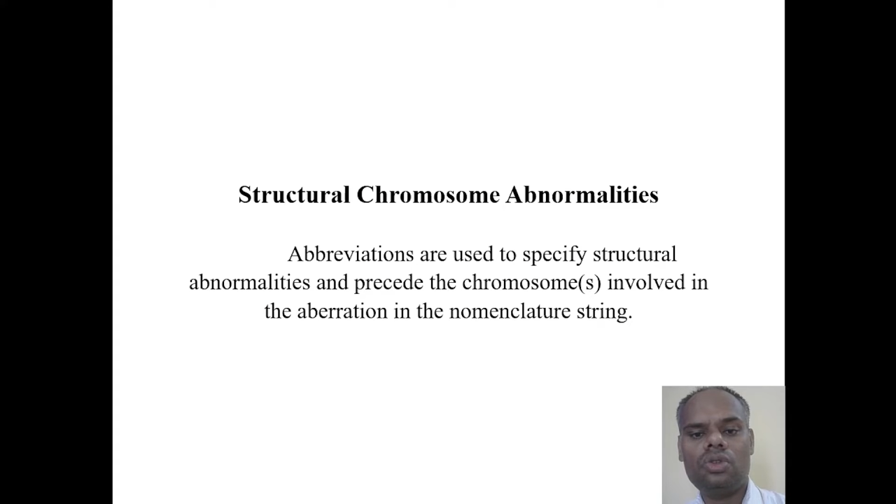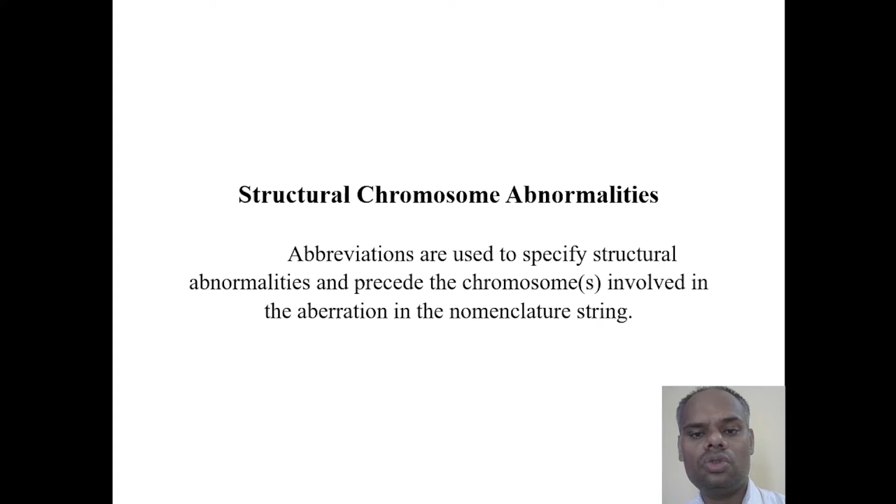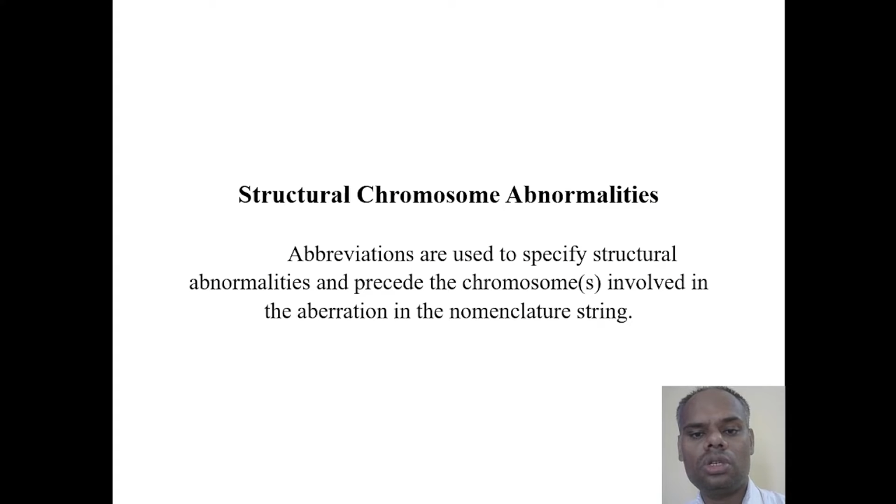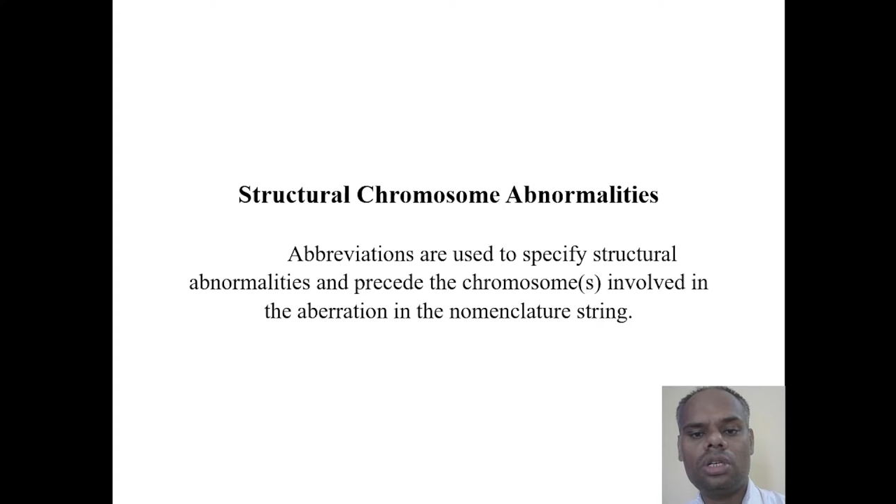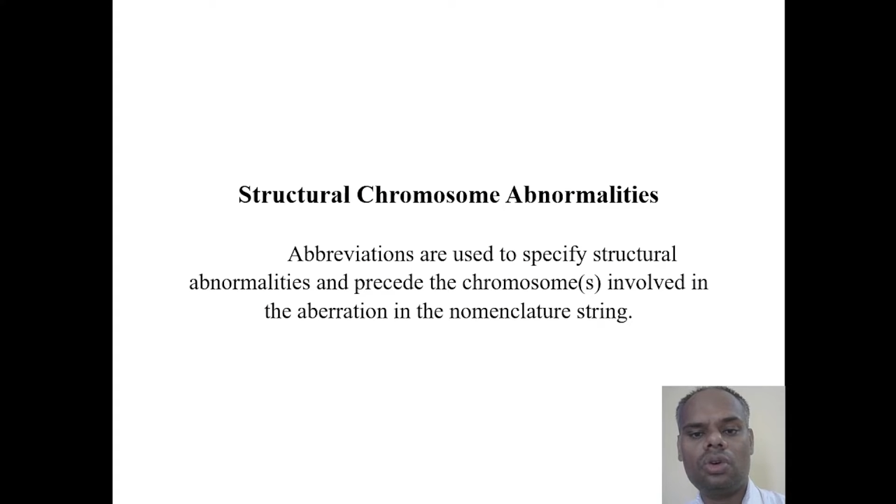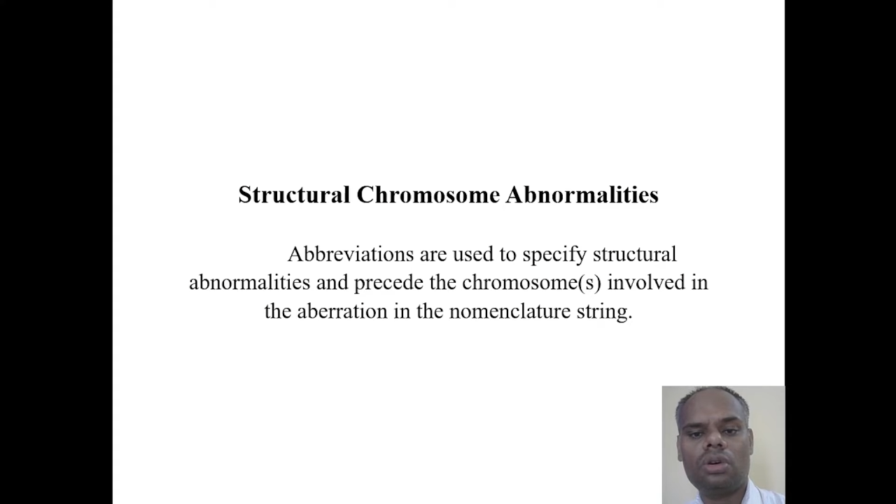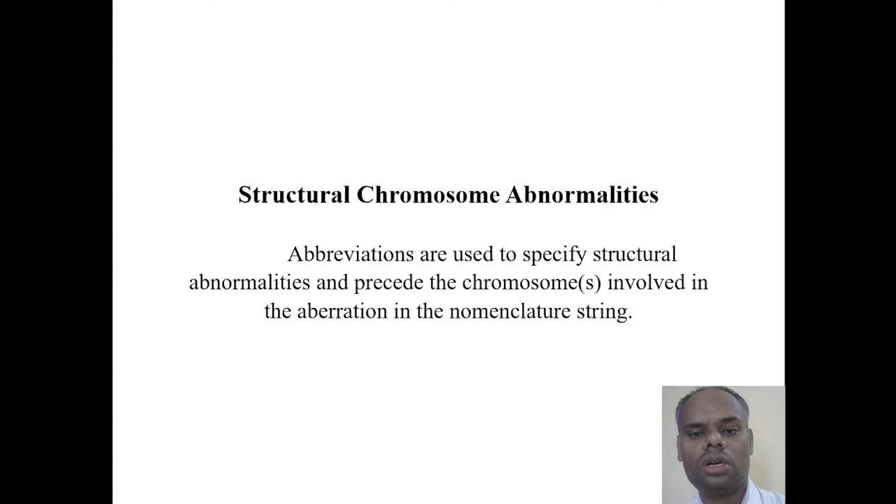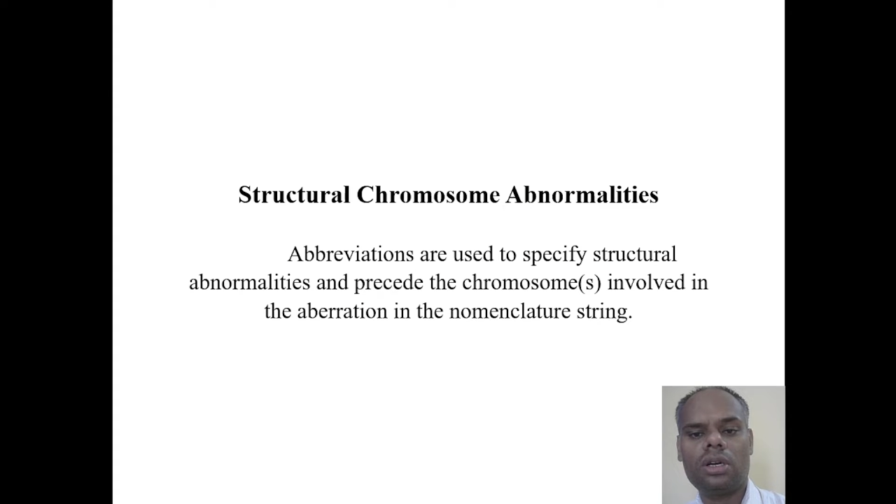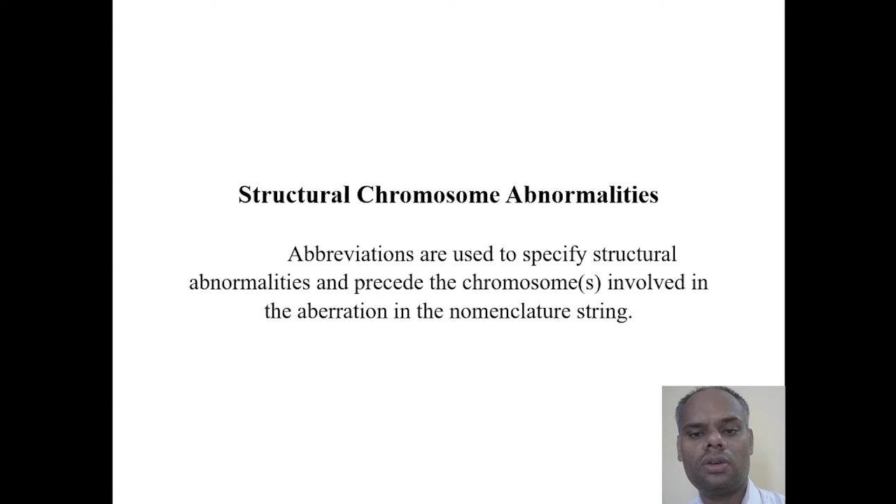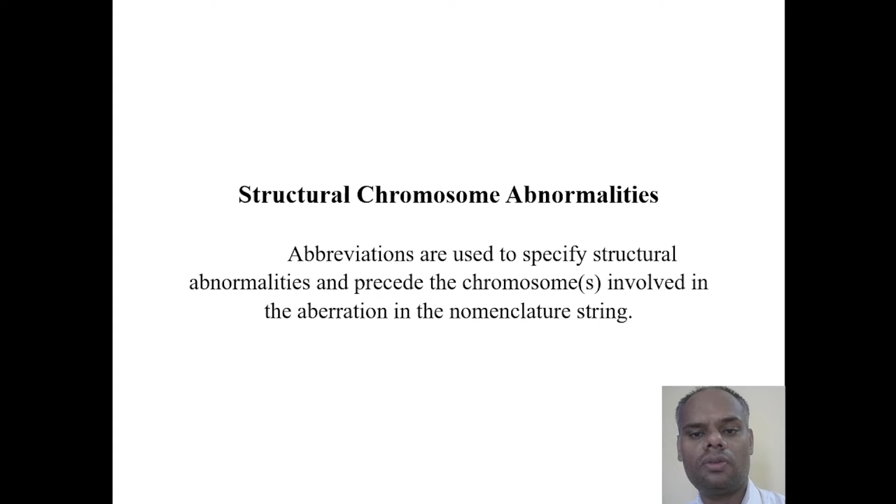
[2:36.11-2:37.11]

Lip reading: usually occur